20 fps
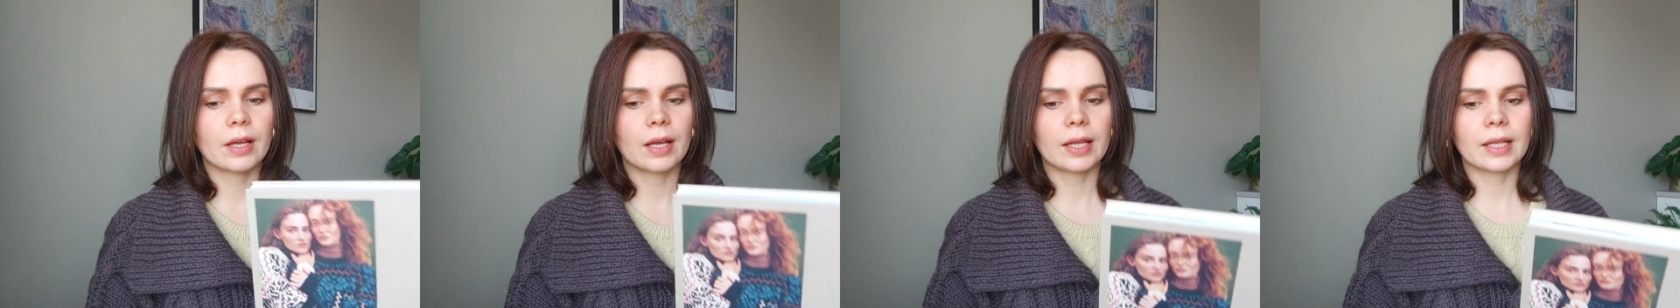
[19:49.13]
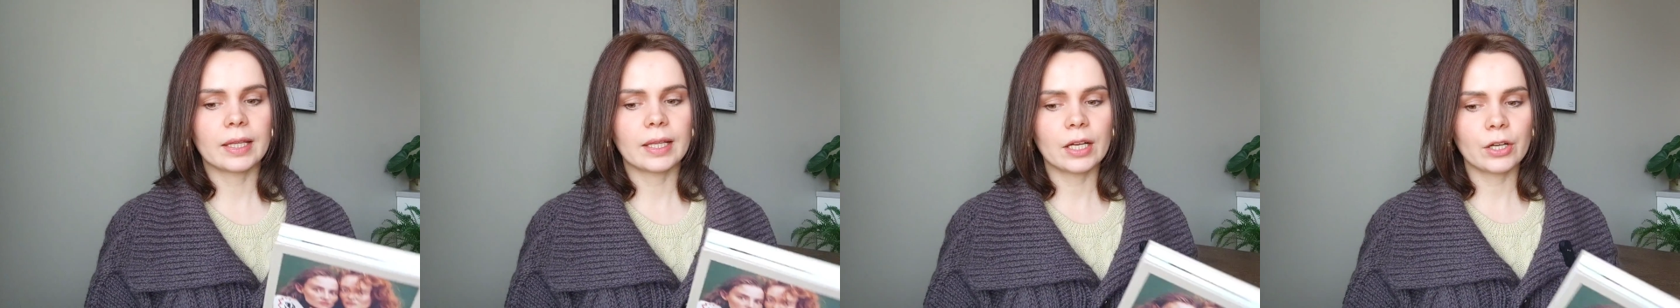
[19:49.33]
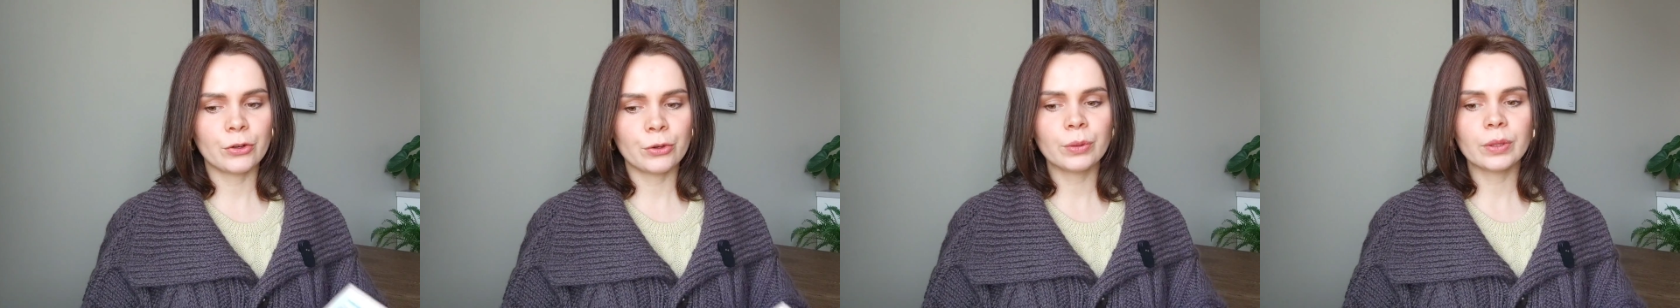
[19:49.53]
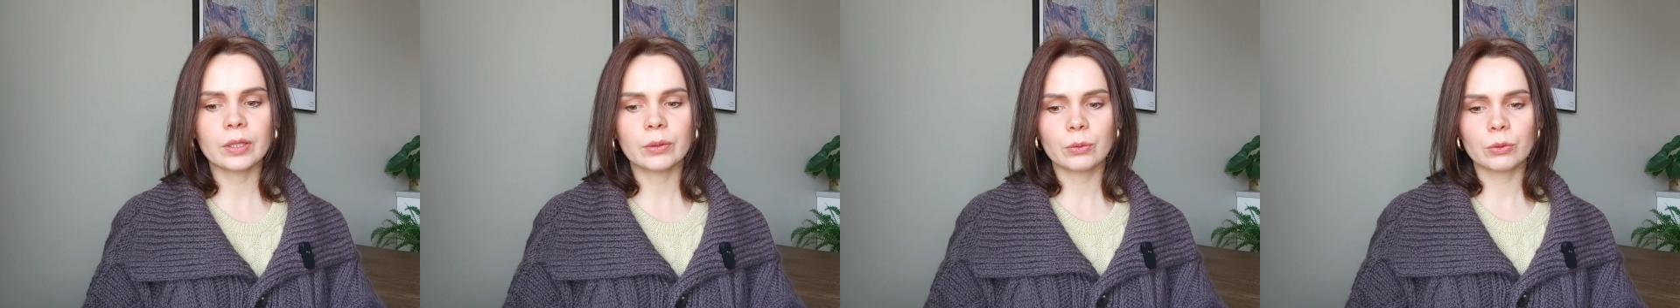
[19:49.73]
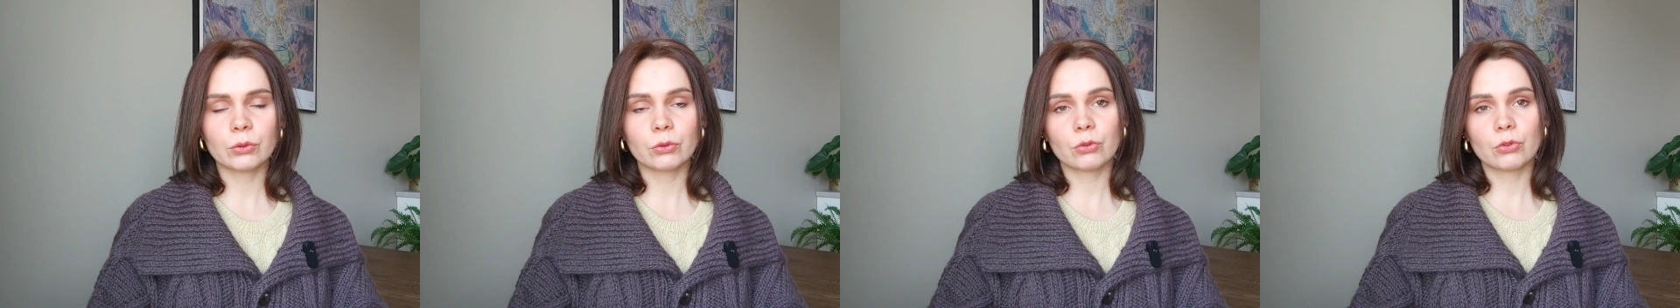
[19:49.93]
And now I
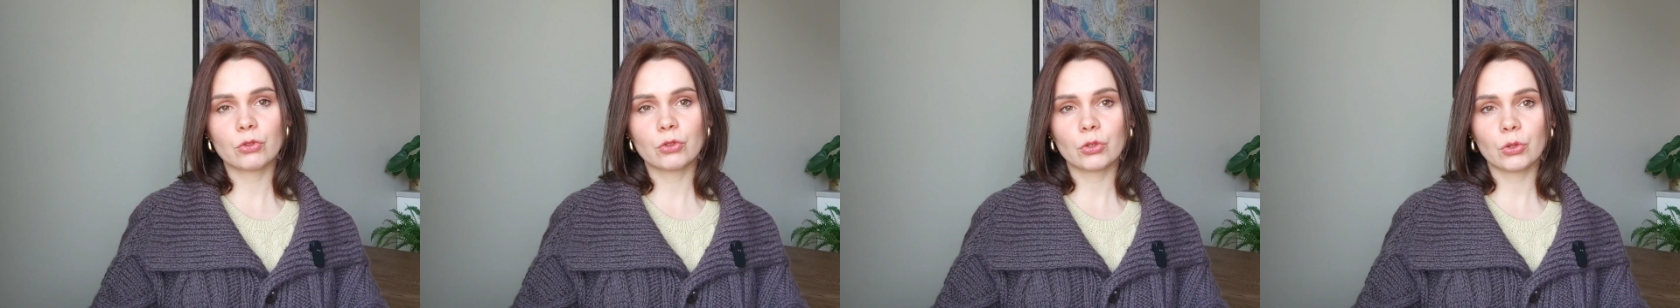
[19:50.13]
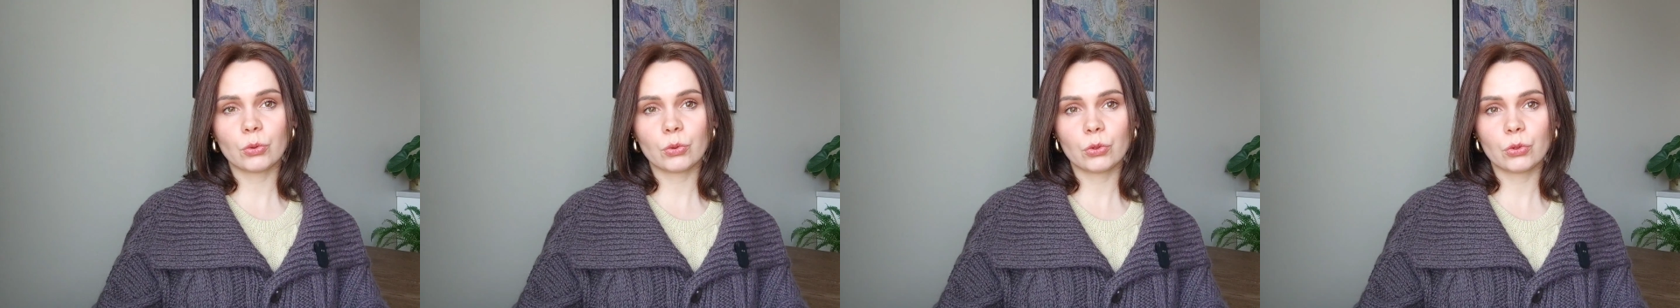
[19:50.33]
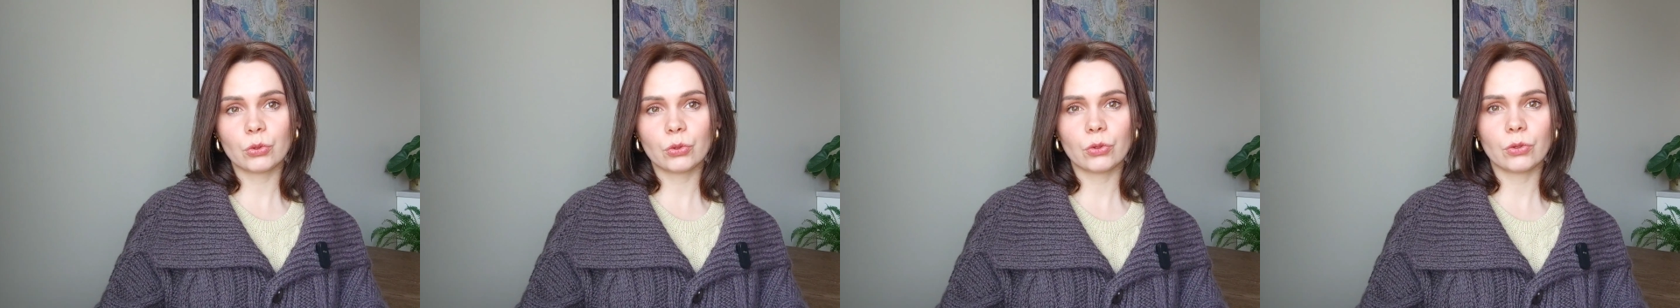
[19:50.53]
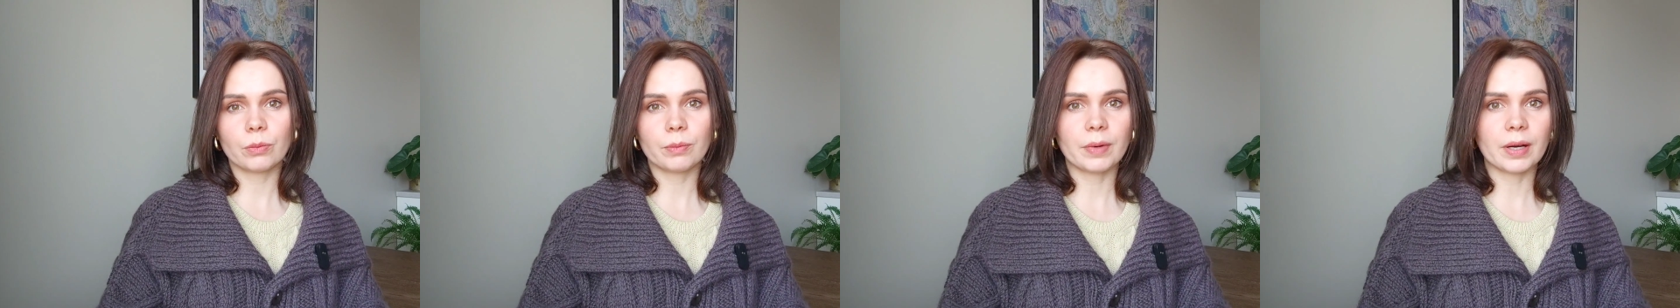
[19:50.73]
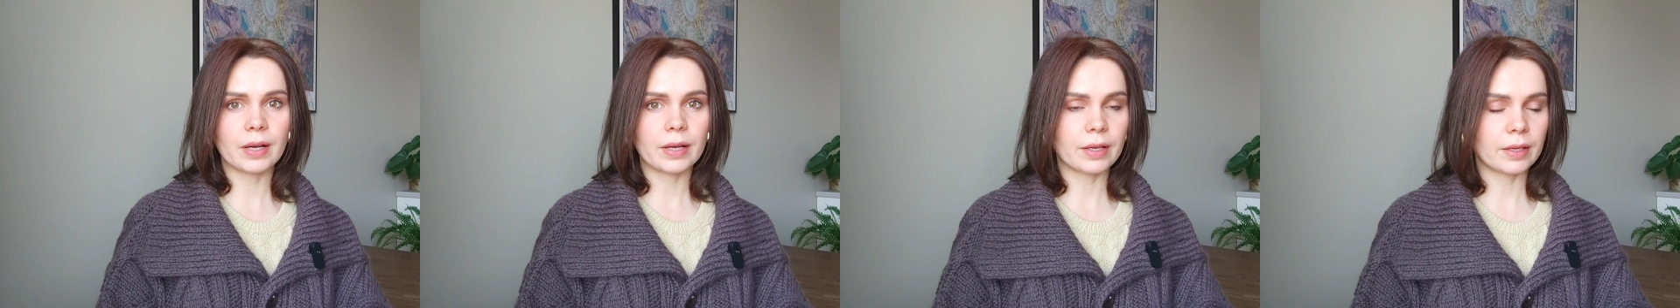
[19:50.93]
want to show you
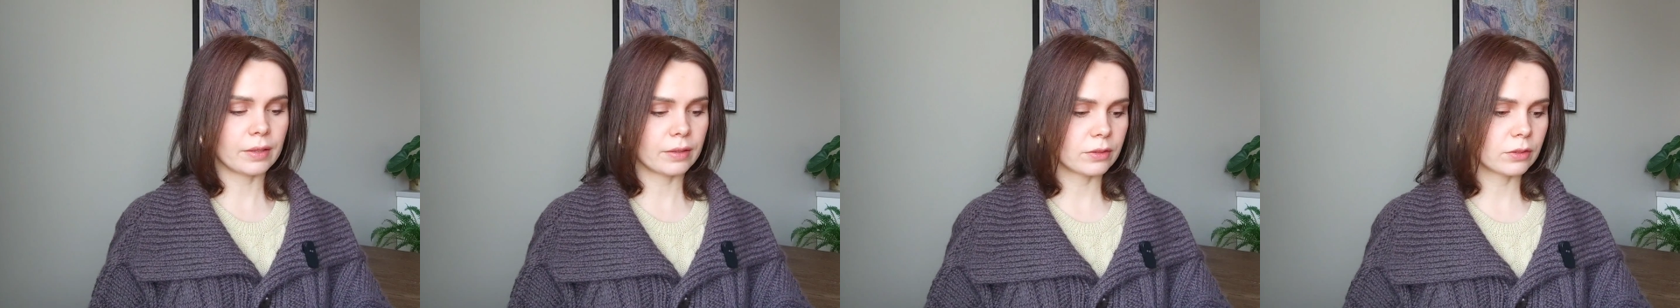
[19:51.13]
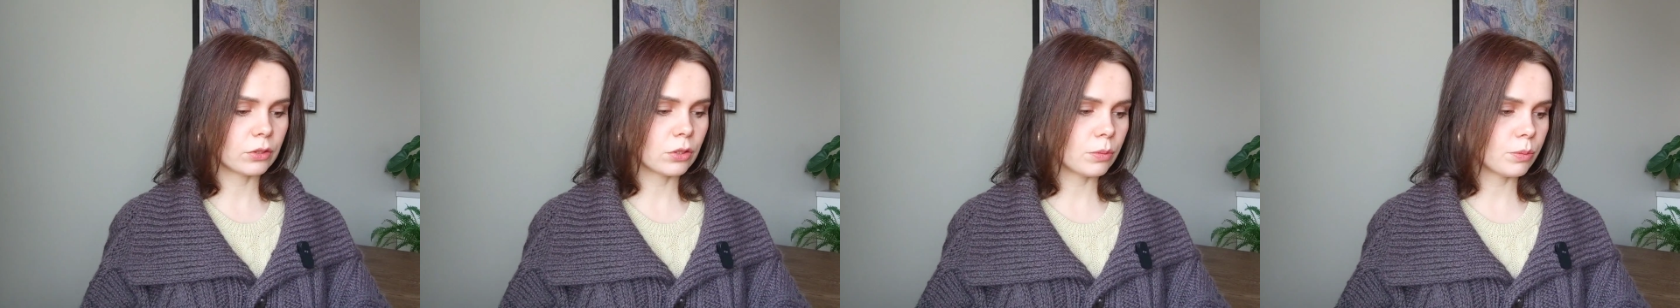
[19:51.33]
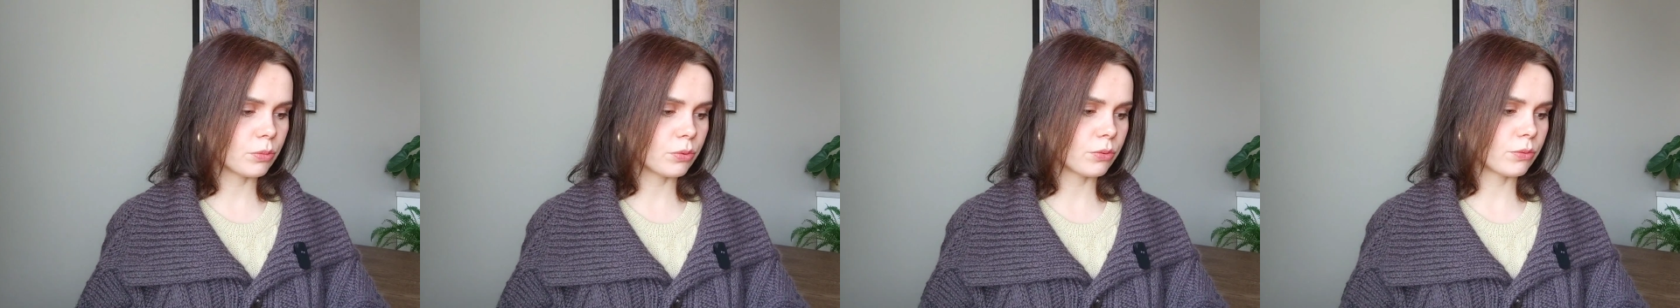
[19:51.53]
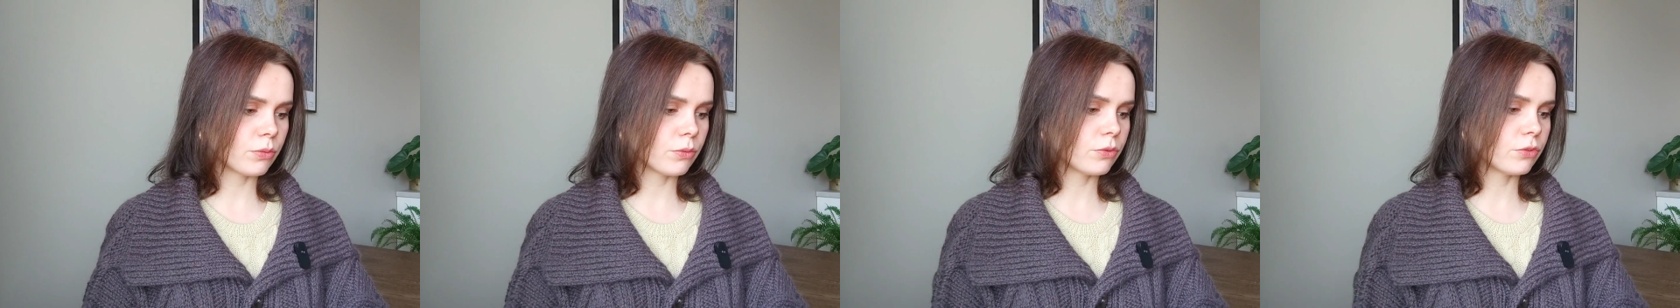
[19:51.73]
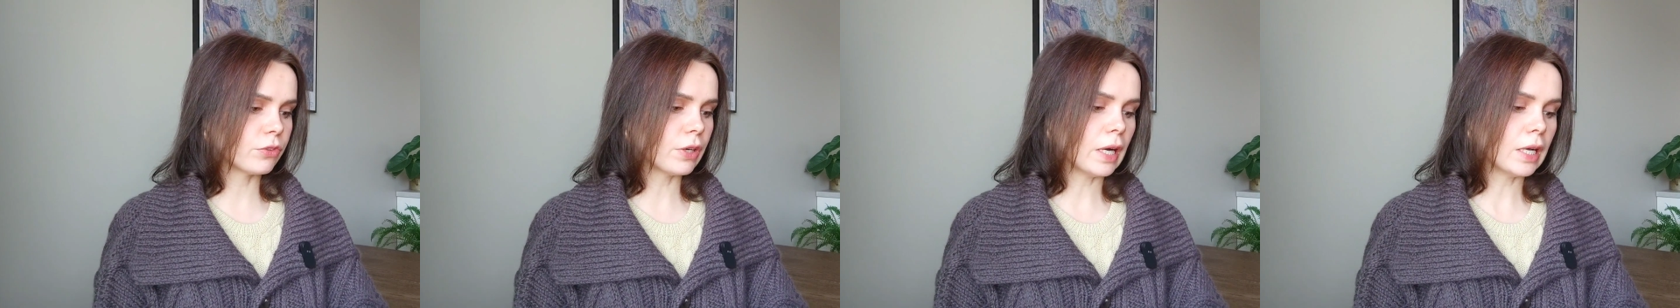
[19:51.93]
my top
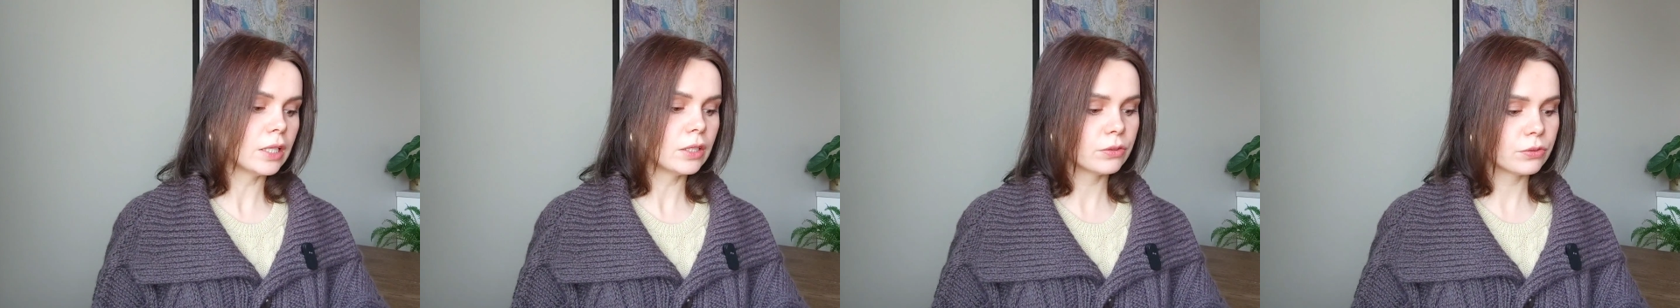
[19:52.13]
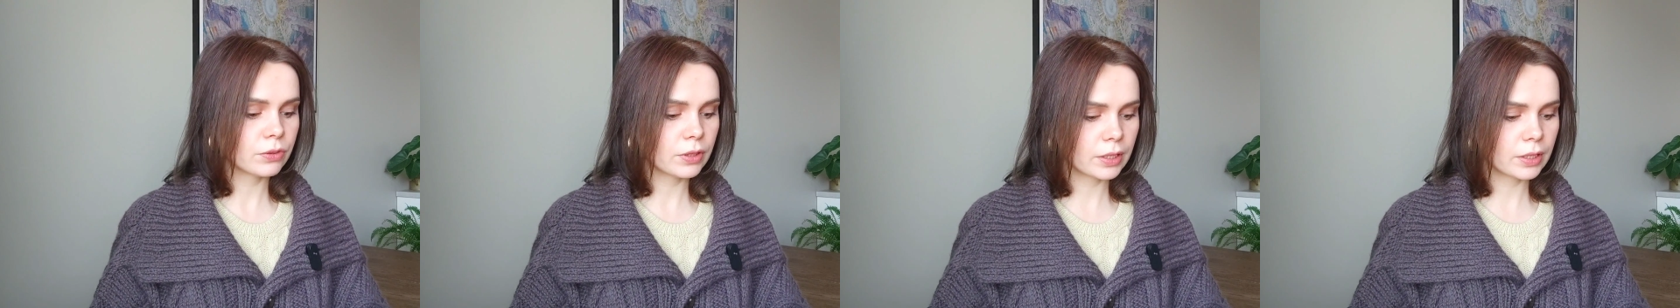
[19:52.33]
5,